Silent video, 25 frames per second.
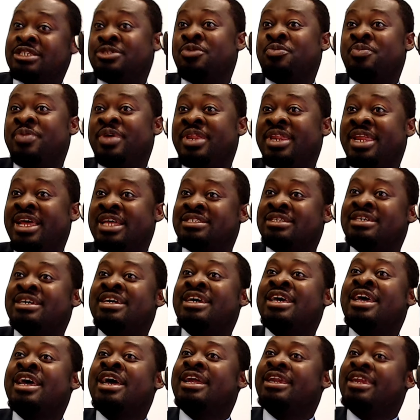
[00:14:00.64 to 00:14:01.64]
not mean that
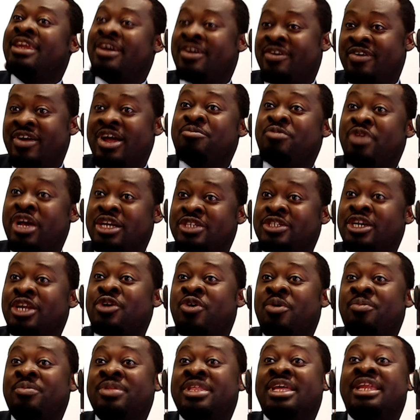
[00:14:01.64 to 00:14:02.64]
the crime you actually
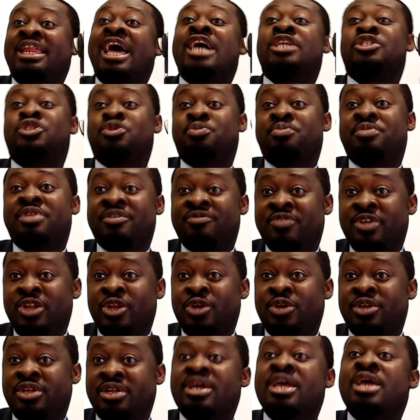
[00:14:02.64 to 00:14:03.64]
committed had to be a
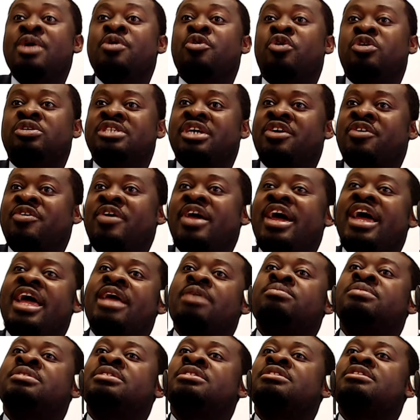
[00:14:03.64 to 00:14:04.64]
felony. Because the
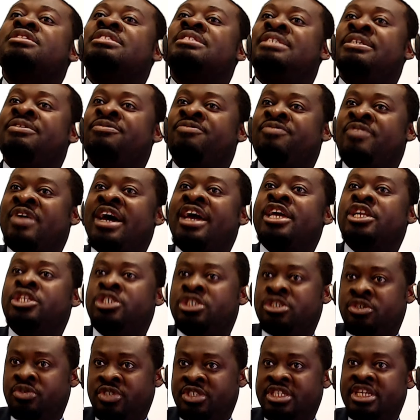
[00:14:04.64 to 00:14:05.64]
crimes differ in
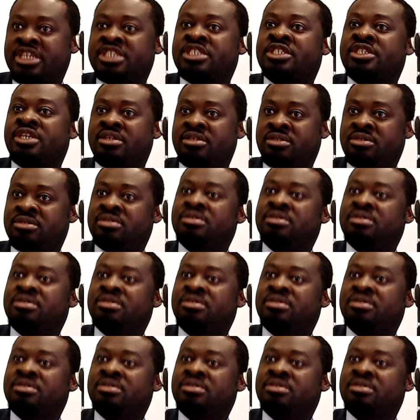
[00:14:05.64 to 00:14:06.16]
jurisdictions.